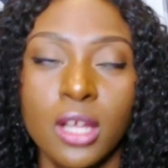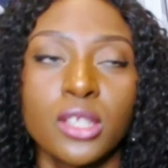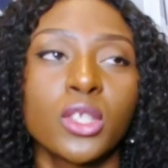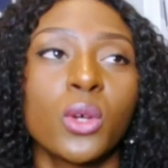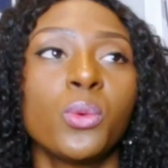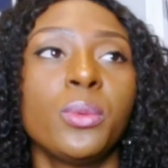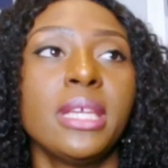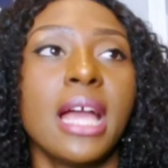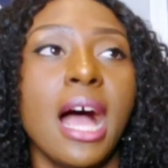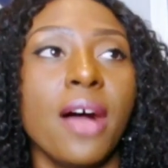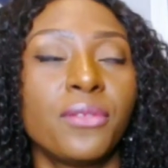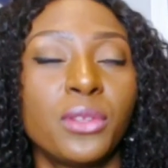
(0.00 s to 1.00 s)
So we
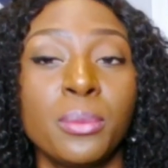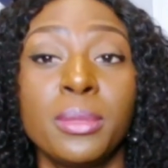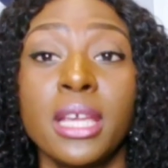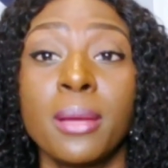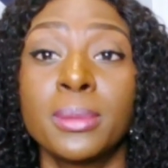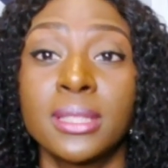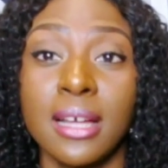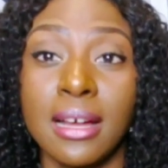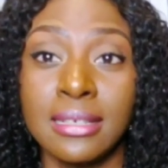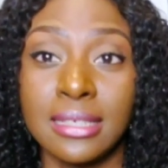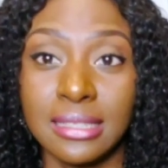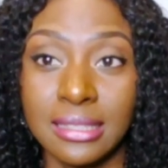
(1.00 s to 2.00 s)
have to be able to
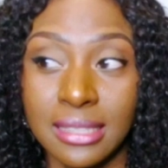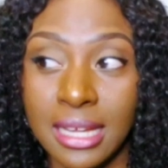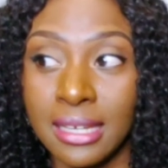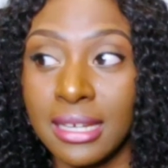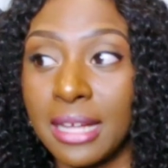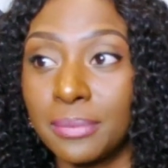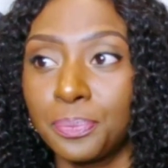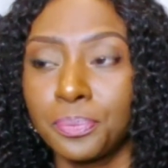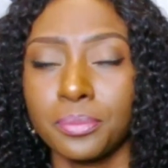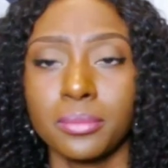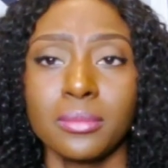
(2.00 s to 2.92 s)
understand that